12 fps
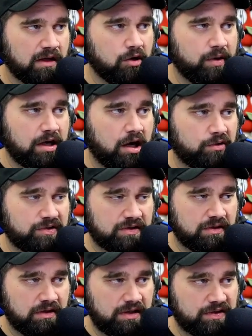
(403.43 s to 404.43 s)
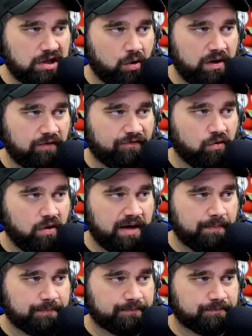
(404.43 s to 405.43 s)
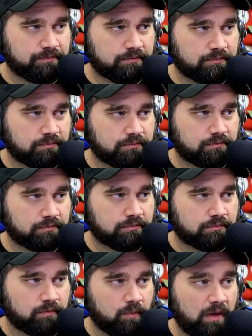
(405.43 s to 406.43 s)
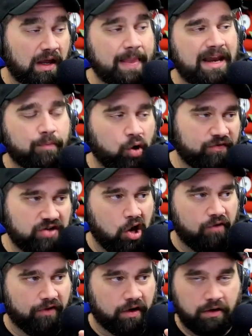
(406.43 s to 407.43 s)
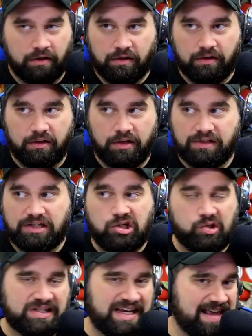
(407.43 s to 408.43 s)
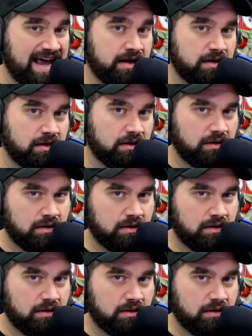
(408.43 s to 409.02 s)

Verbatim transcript: Here he goes. He's going in for it. And then he moves over. Did you see that?